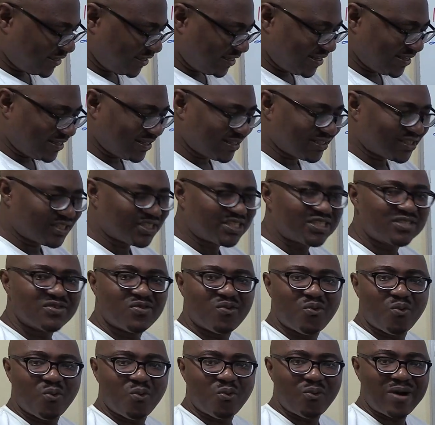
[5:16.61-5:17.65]
it is
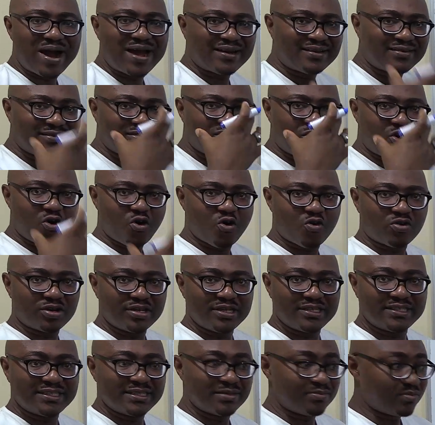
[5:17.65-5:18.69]
one
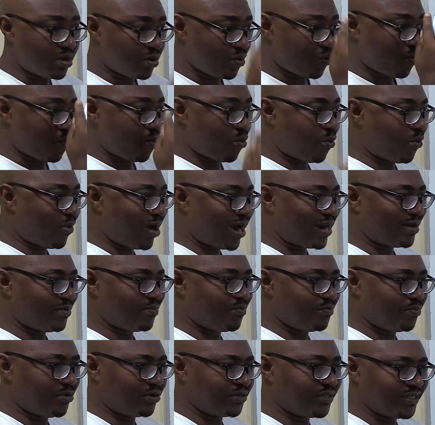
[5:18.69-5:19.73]
organism, one
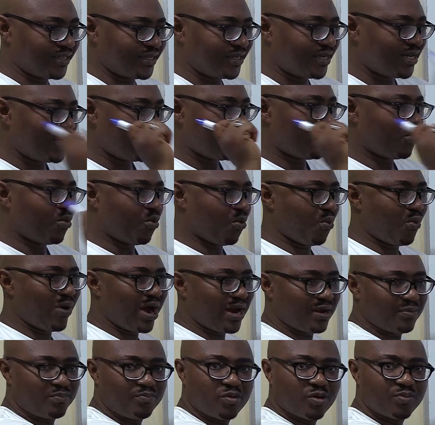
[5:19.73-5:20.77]
body,
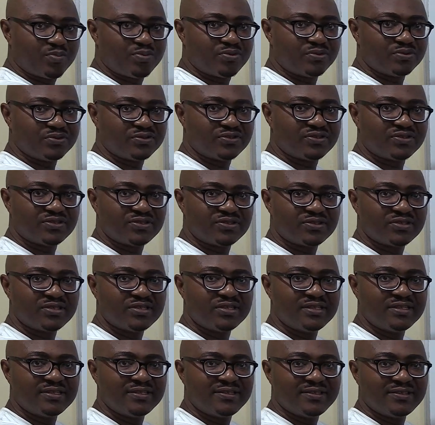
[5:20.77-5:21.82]
one purpose.
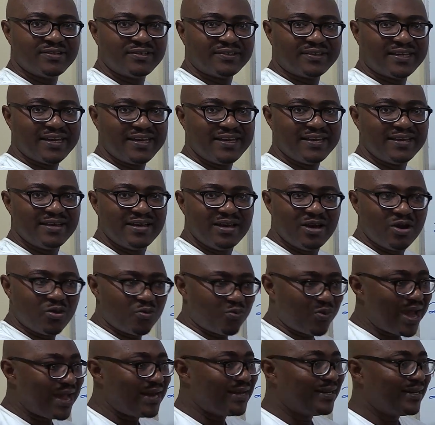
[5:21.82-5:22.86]
Okay?
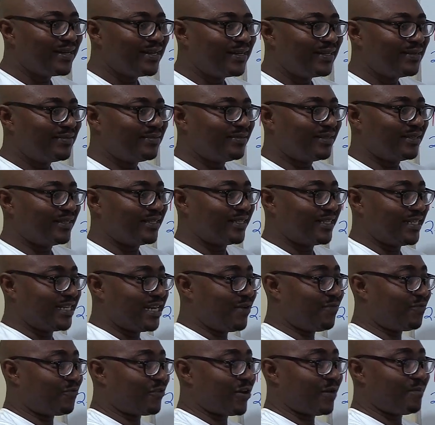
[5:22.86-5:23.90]
When
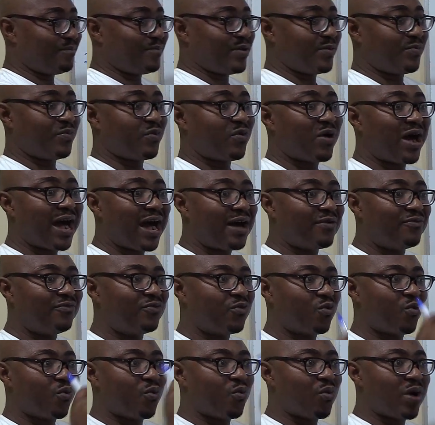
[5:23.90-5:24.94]
different people have
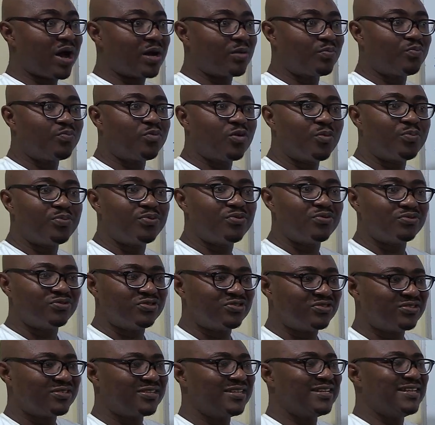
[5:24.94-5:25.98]
one
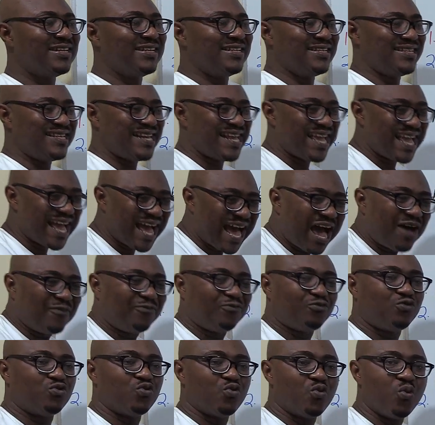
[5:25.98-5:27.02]
purpose, they
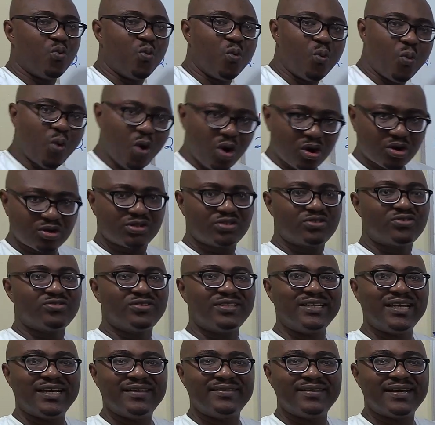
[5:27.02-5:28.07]
have to work
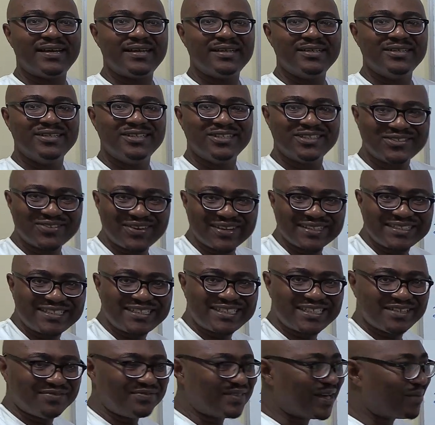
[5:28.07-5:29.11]
together to
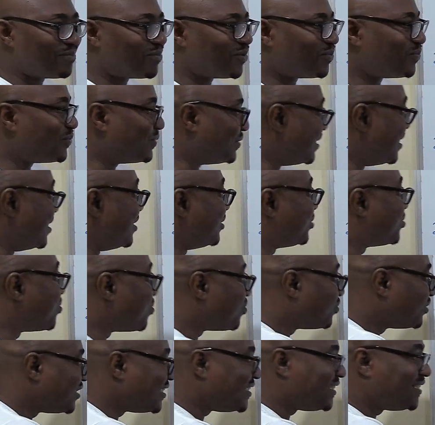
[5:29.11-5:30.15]
achieve that purpose.
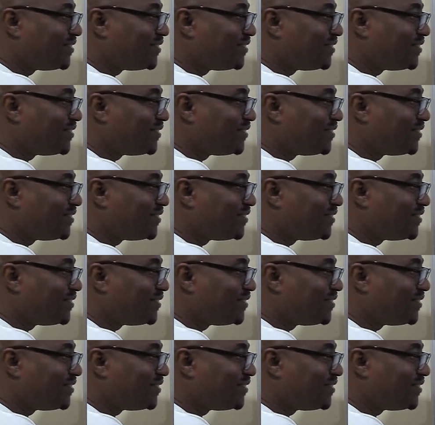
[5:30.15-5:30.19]
So